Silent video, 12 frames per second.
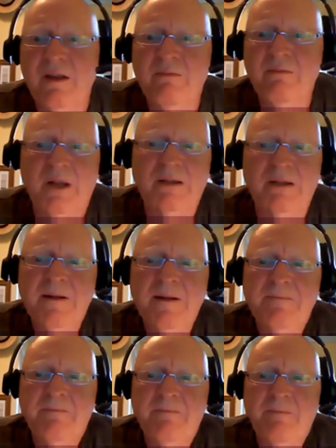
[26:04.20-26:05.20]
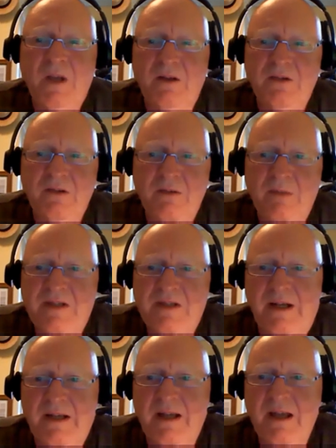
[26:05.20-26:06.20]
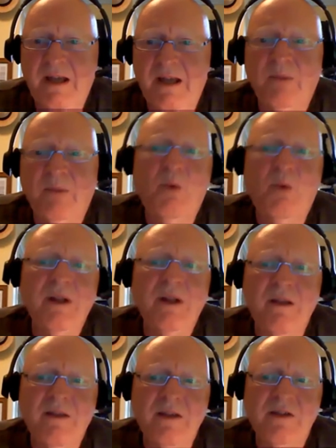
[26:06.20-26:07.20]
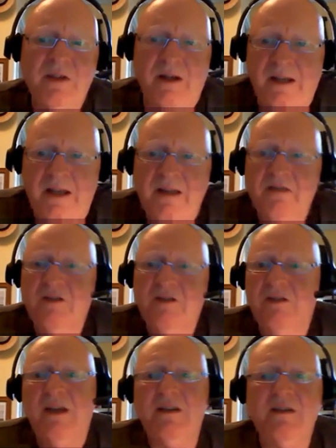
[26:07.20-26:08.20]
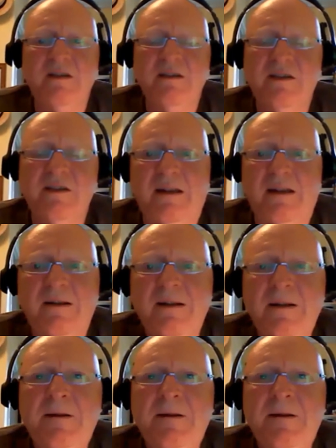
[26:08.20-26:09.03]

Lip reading: thing, but I'll do the best that I can. But one of the things that I can suggest is that